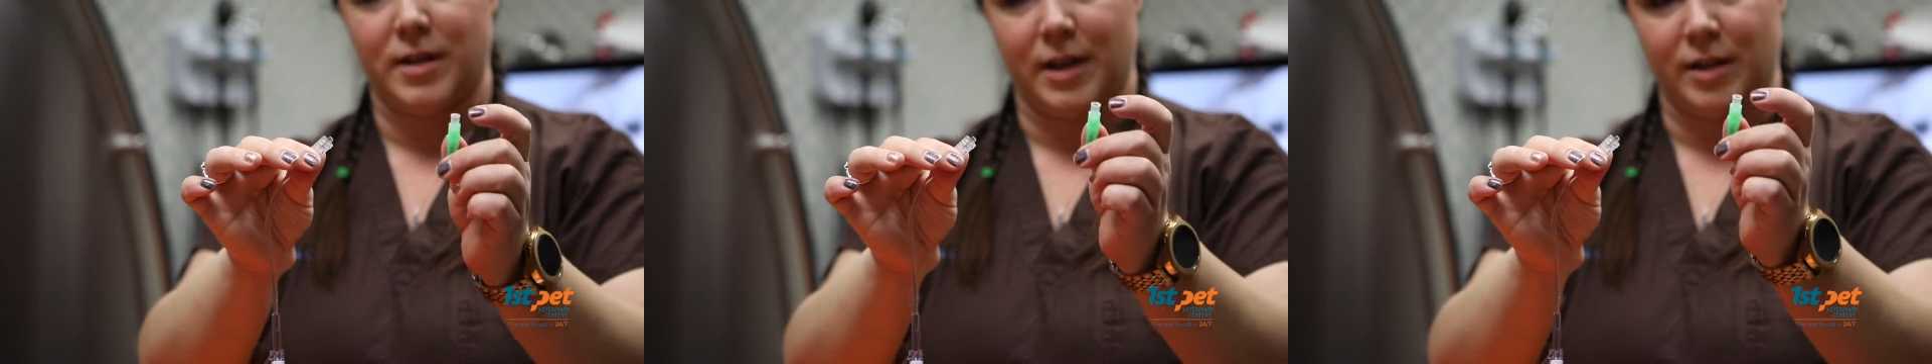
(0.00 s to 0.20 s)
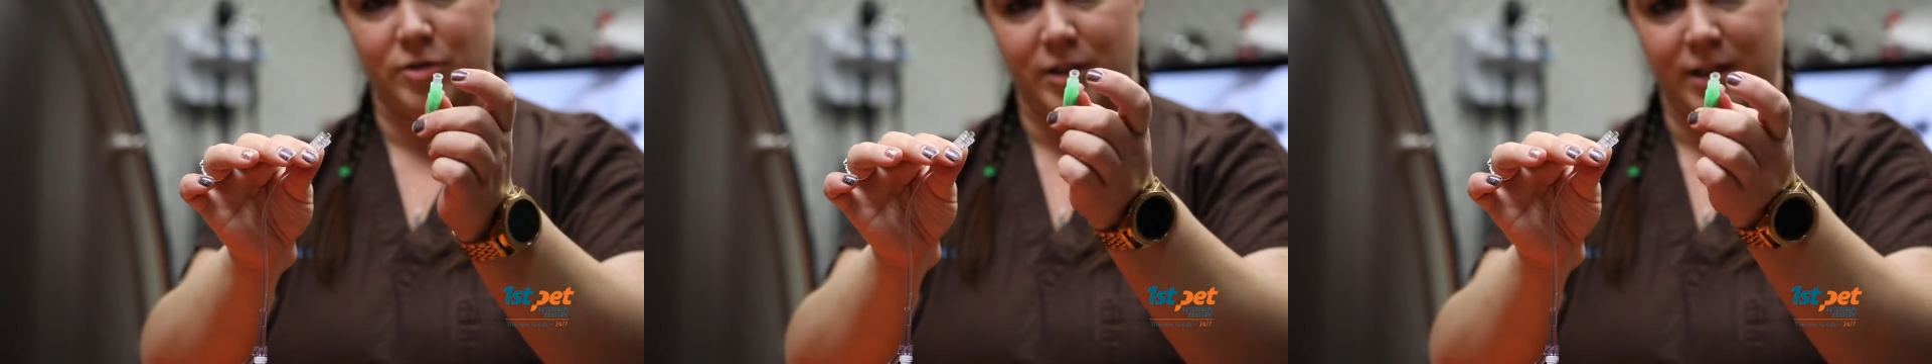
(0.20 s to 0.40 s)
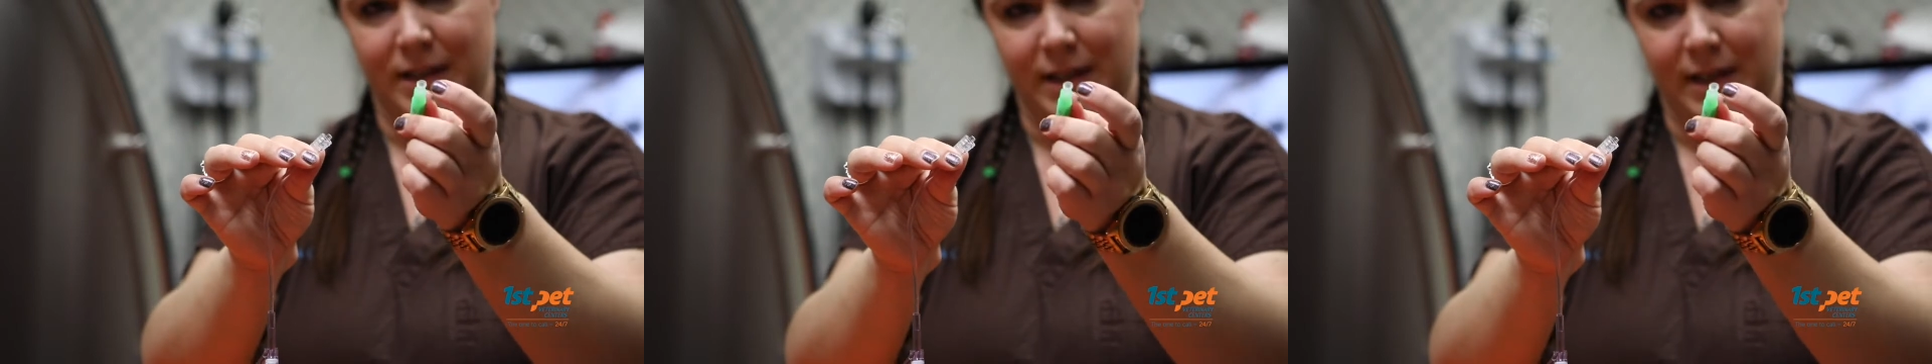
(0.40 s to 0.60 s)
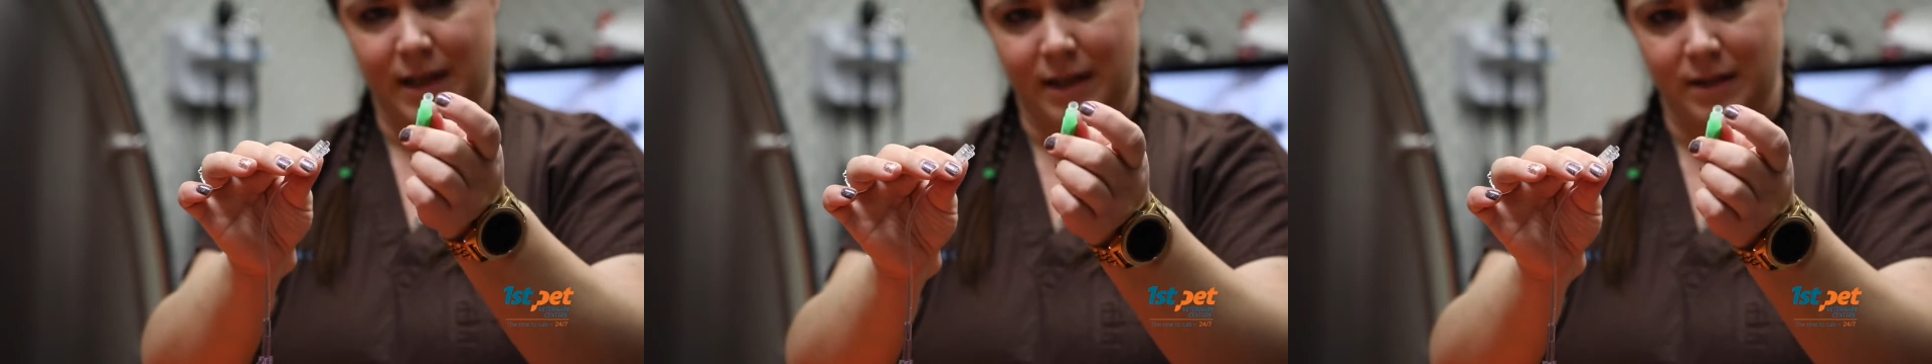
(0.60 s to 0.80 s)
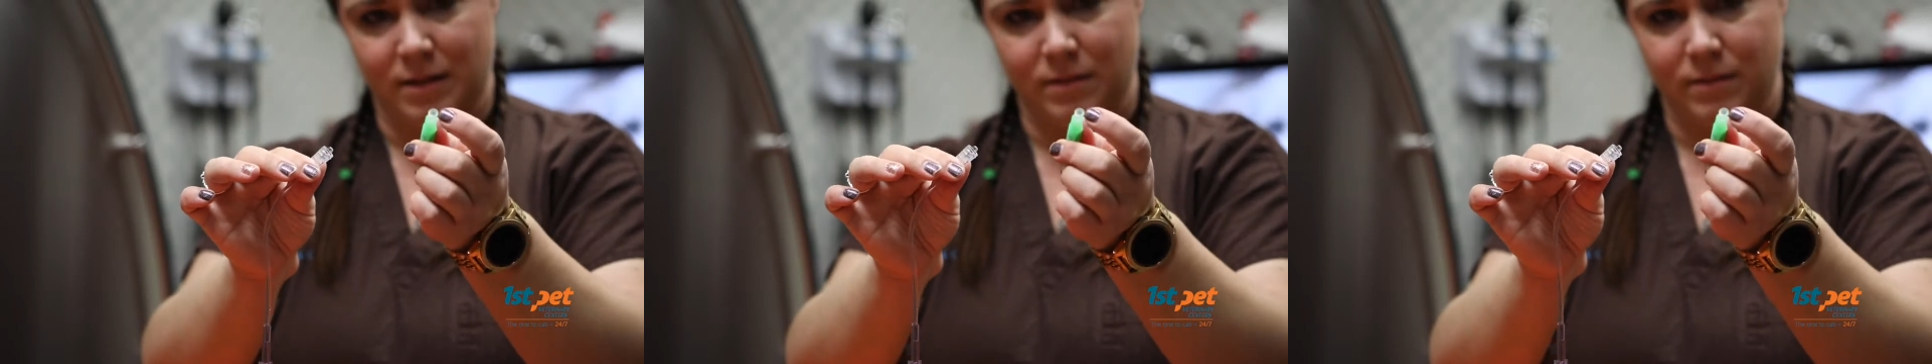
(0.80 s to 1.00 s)
touching the
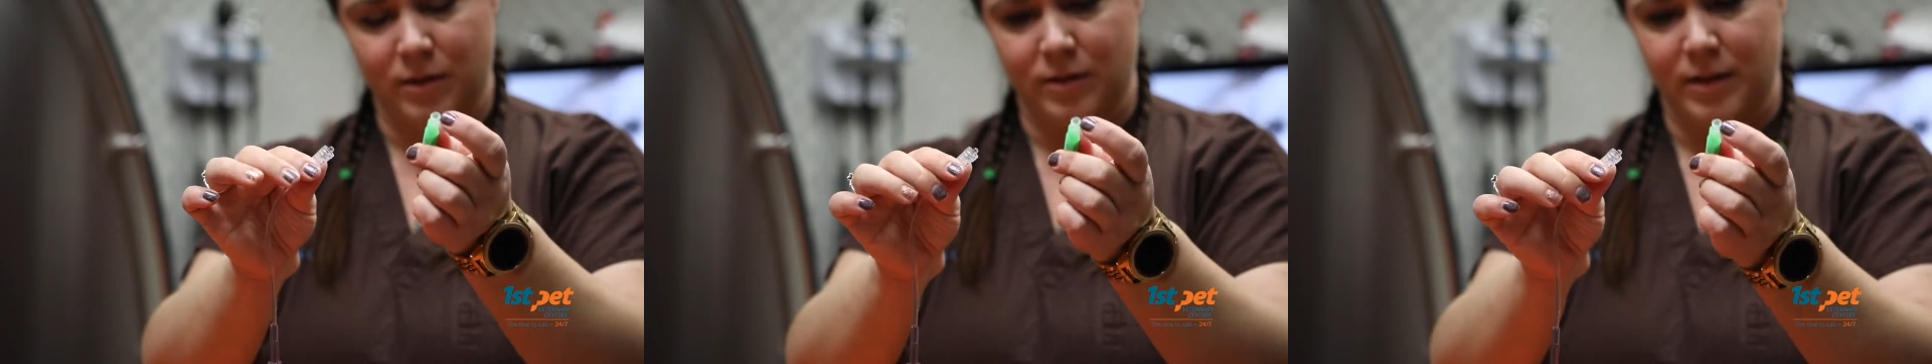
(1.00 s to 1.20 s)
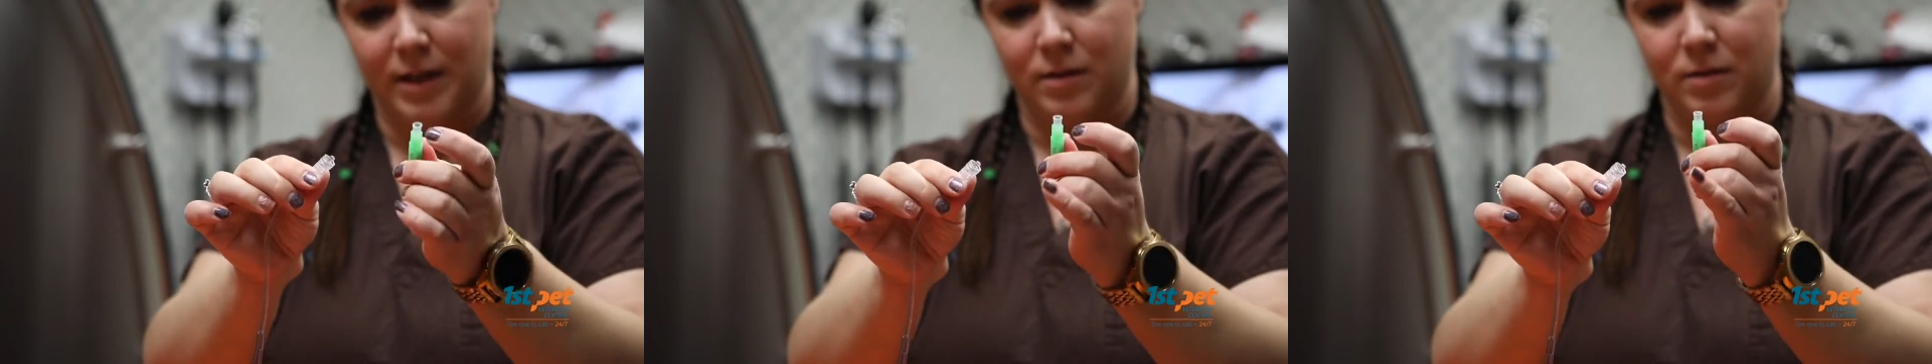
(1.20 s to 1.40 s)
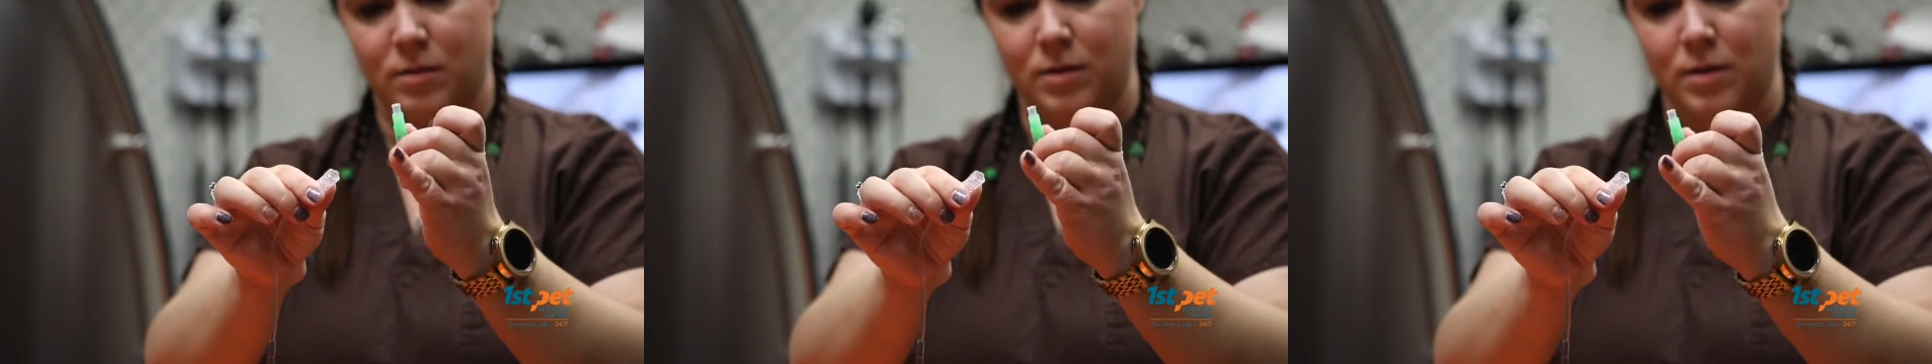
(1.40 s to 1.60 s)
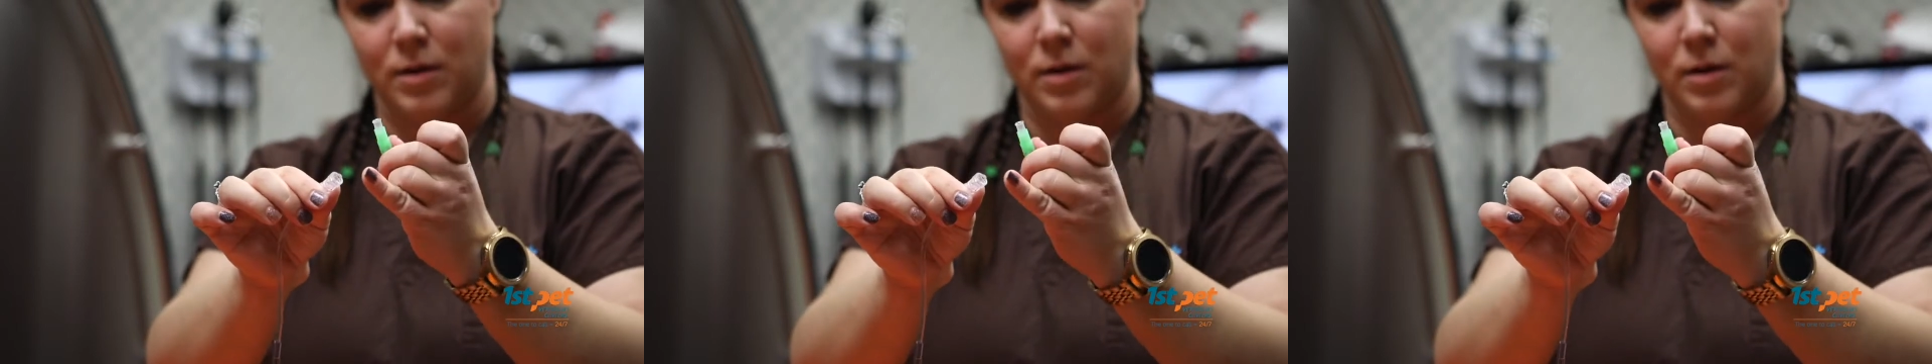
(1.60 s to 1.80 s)
end of your needle